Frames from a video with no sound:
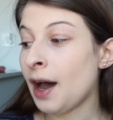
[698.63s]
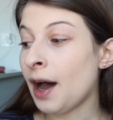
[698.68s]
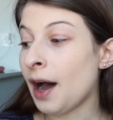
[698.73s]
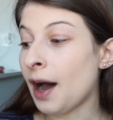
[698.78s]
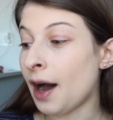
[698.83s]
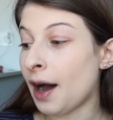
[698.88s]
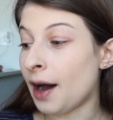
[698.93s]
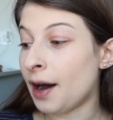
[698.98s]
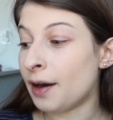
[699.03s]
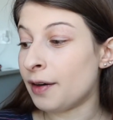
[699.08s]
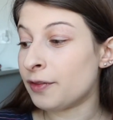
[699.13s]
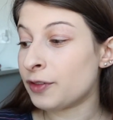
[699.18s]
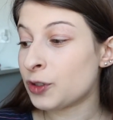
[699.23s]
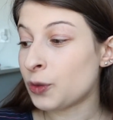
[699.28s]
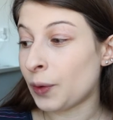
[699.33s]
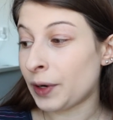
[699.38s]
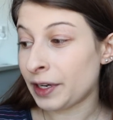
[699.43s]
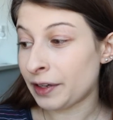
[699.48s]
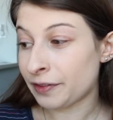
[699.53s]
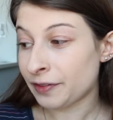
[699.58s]
of
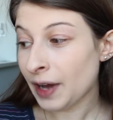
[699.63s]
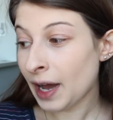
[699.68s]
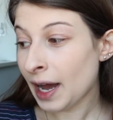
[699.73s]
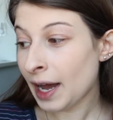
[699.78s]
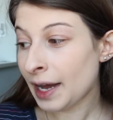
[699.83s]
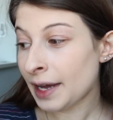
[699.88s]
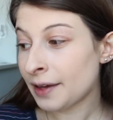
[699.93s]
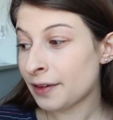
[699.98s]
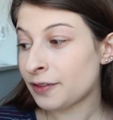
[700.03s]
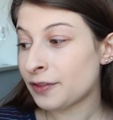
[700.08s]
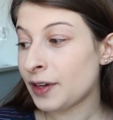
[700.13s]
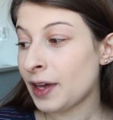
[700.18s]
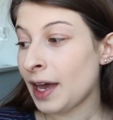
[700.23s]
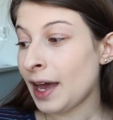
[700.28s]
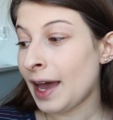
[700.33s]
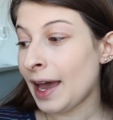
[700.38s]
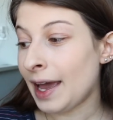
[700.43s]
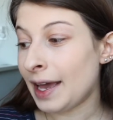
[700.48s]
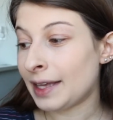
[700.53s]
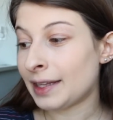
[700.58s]
25.
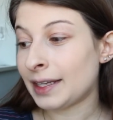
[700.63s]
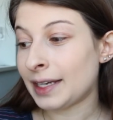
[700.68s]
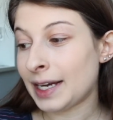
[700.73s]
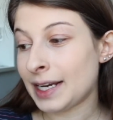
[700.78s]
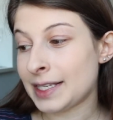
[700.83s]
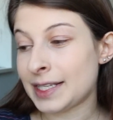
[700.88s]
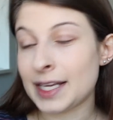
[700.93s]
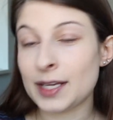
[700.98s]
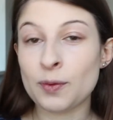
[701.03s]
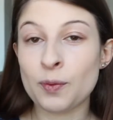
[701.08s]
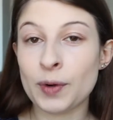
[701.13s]
And like I said,